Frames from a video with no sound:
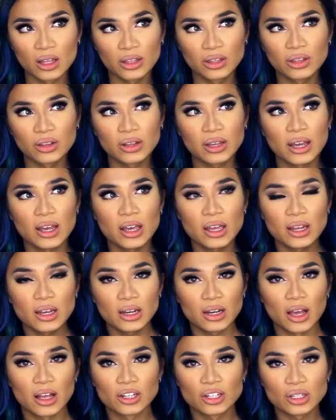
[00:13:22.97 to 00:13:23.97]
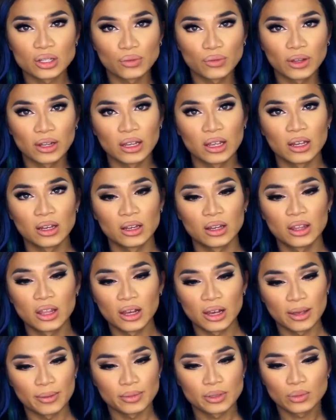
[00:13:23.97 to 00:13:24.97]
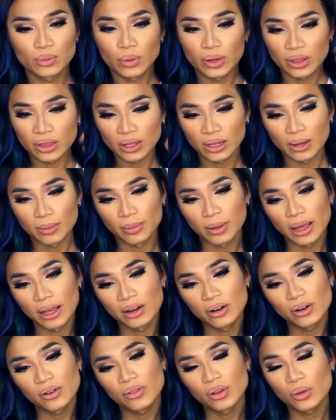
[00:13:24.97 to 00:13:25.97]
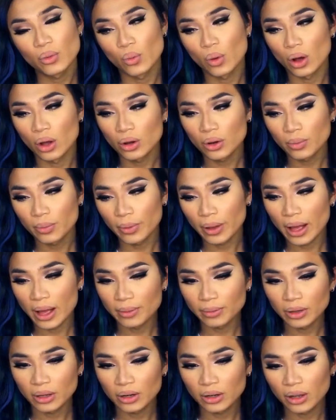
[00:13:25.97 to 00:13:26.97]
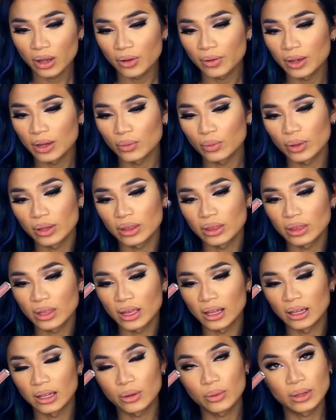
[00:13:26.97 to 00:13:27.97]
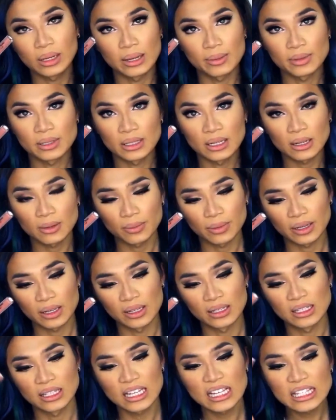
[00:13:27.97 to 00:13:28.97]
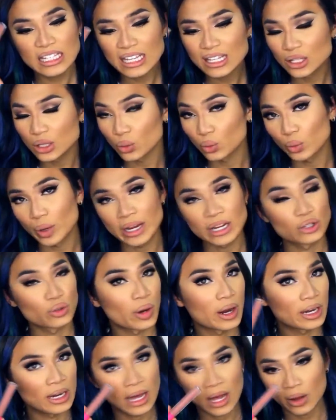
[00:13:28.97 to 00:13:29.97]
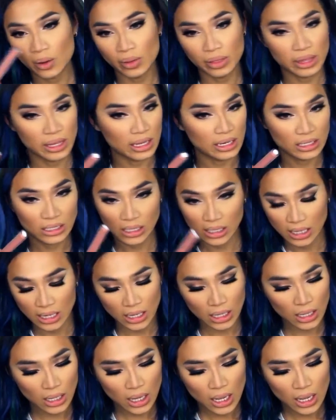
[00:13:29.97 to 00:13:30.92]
You can just fill in the lips with the lip liner if you want, but I'm going to go in with a liquid lipstick because this is the rage right now on the internet.